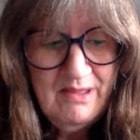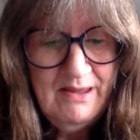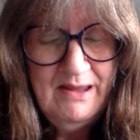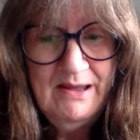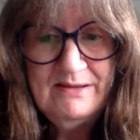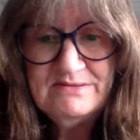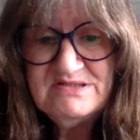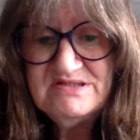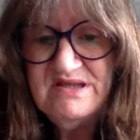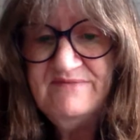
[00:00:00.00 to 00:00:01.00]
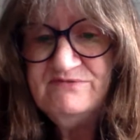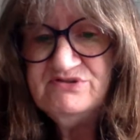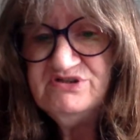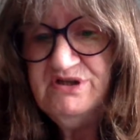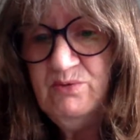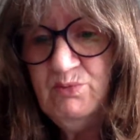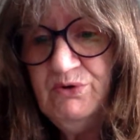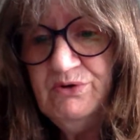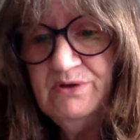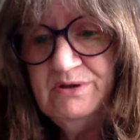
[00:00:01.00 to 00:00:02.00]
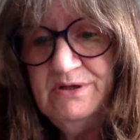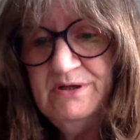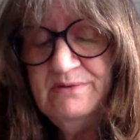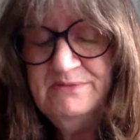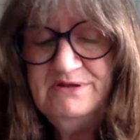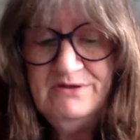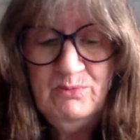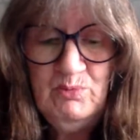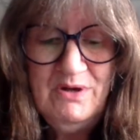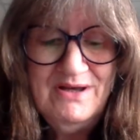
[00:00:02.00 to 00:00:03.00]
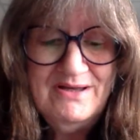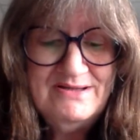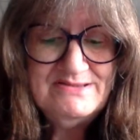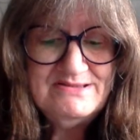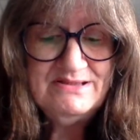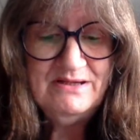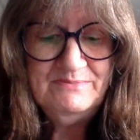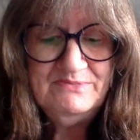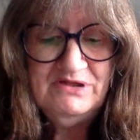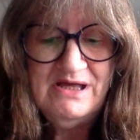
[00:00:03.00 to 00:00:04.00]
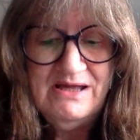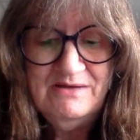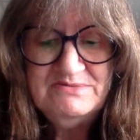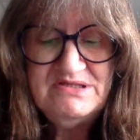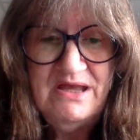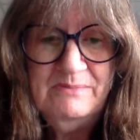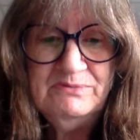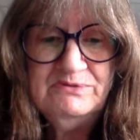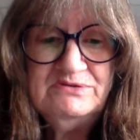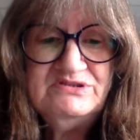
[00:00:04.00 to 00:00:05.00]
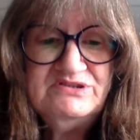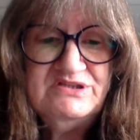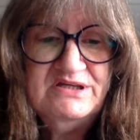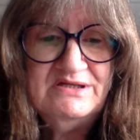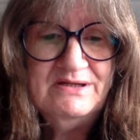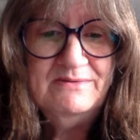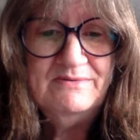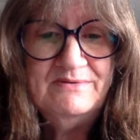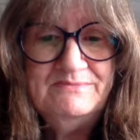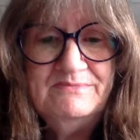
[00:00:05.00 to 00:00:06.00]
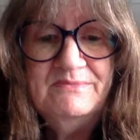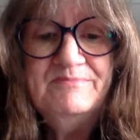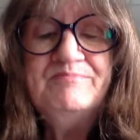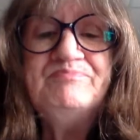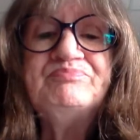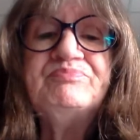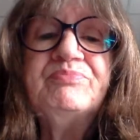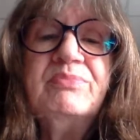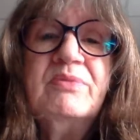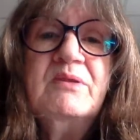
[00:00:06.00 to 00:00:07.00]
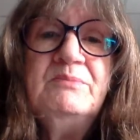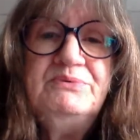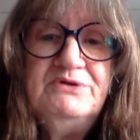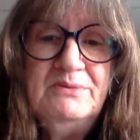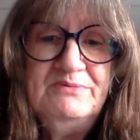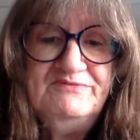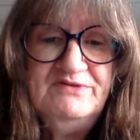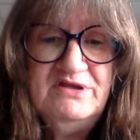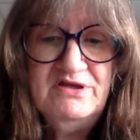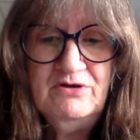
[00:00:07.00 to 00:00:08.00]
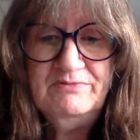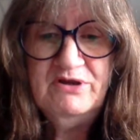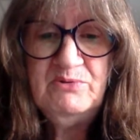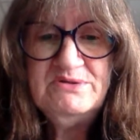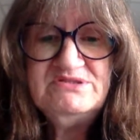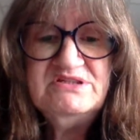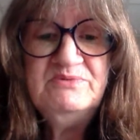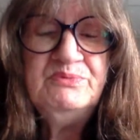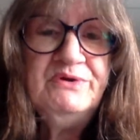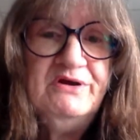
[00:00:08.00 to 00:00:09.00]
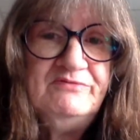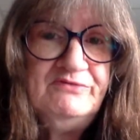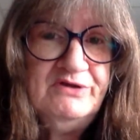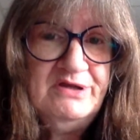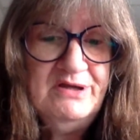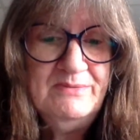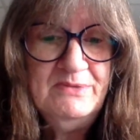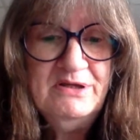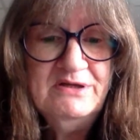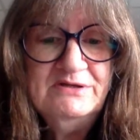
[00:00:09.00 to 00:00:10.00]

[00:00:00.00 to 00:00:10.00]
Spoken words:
and see if there's any word on him. And there was, and I'm glad I was able to get up and put up a video requesting prayer for him.